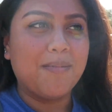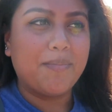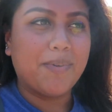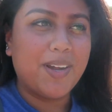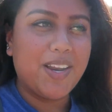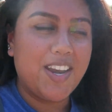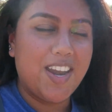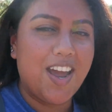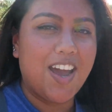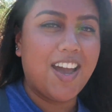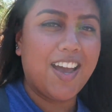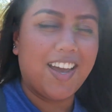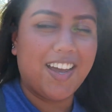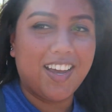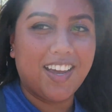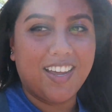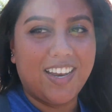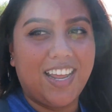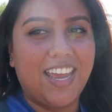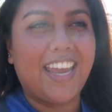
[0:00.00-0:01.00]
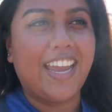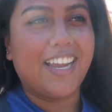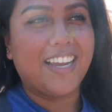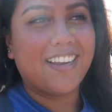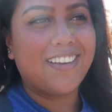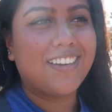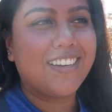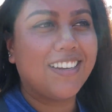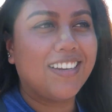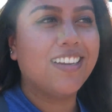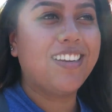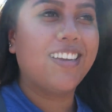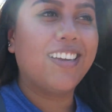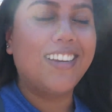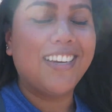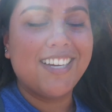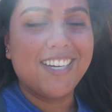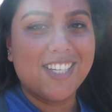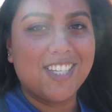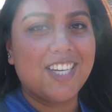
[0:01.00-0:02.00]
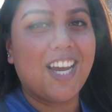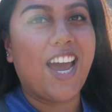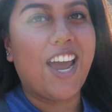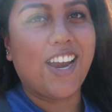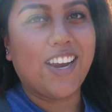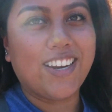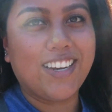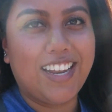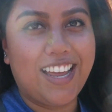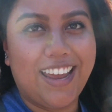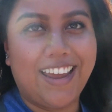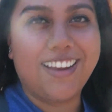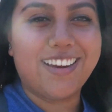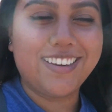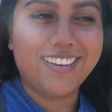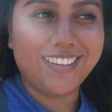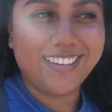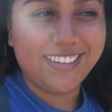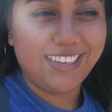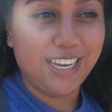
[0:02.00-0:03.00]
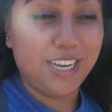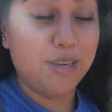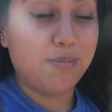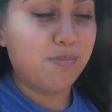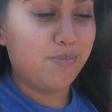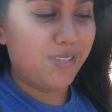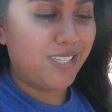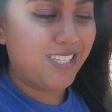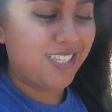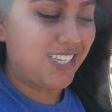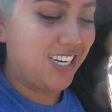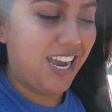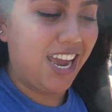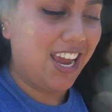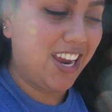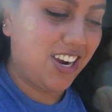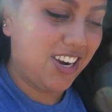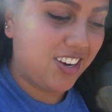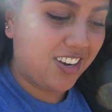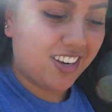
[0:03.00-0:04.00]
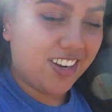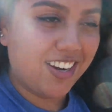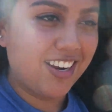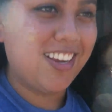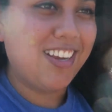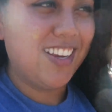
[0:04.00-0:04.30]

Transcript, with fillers: But not like tired, like limbs tired.